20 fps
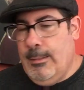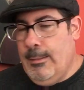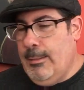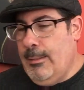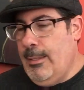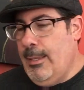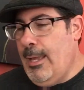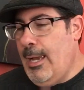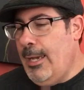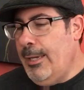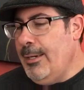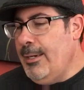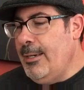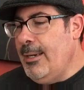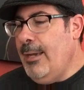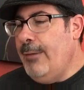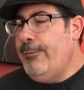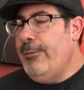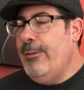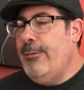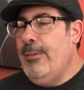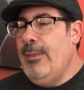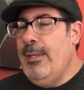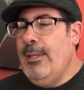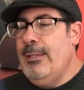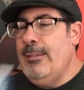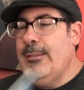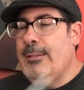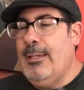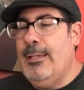Not enough of
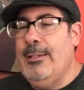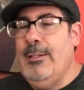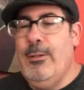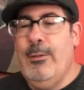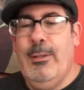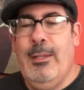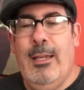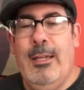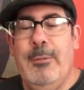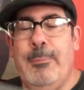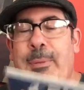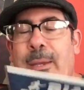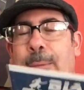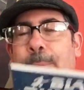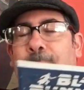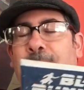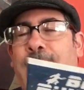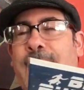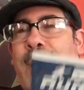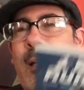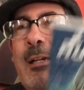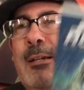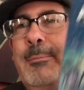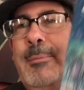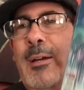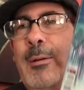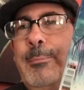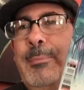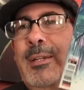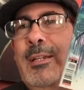this. I know a lot of people are talking
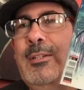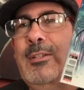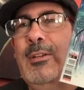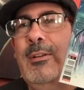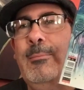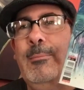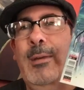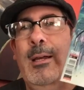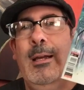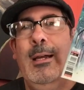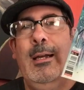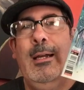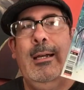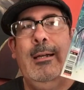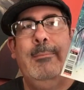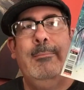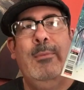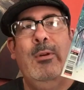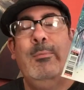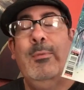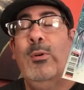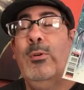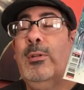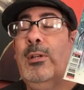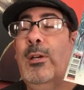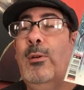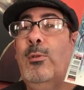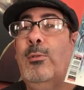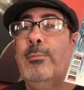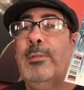about Peach
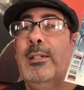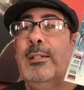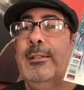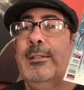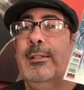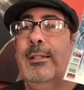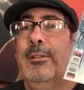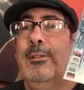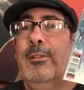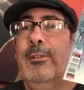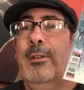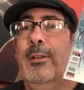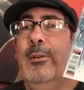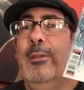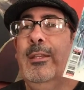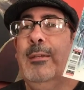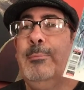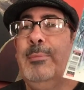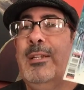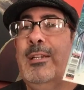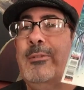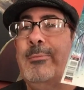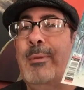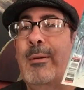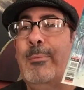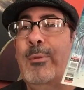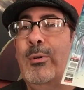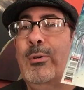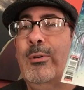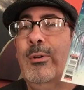Momoko, but this is the only Peach
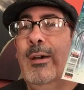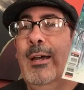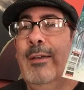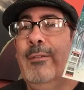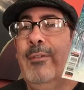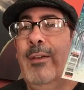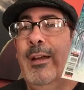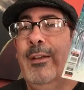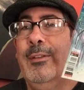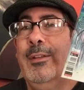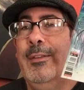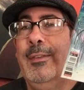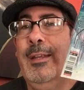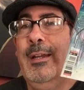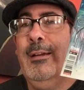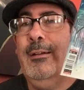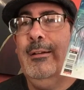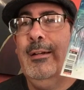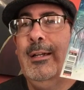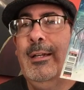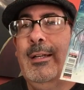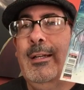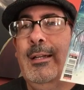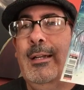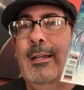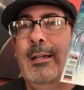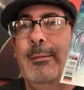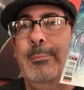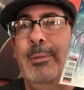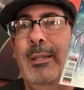Momoko I found in there.
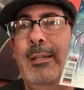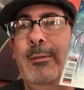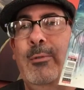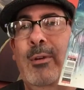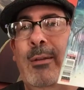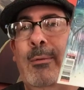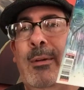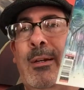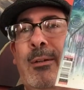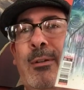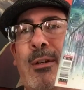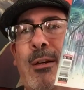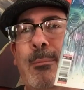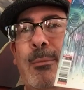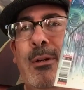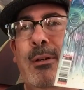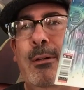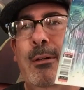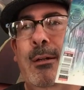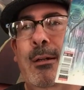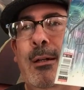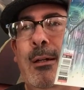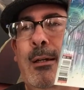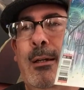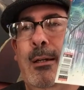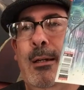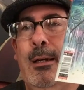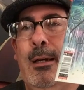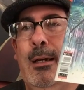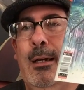Blade Runner number,
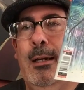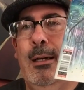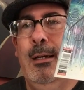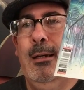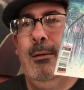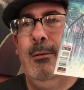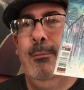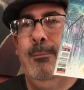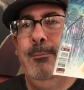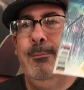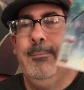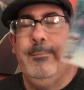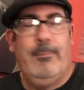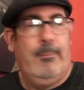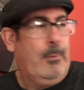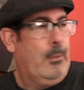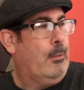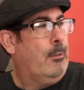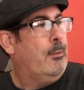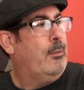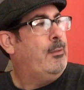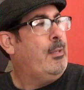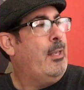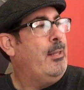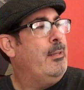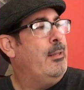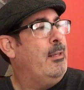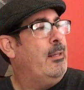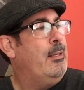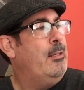is
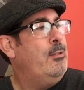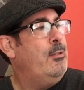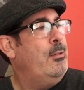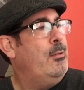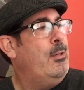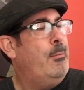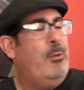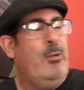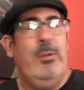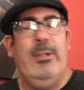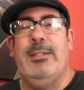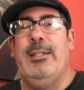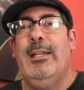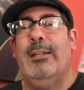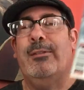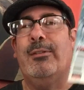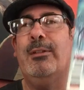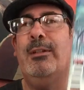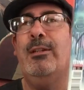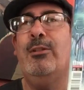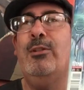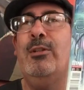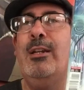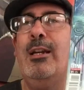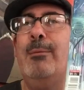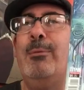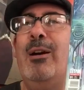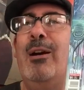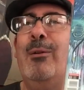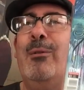that issue number 1? Yes, issue
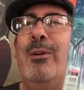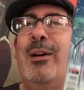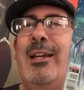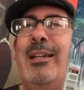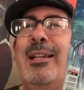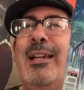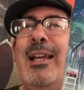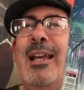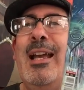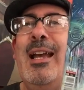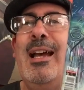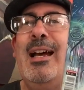number 1.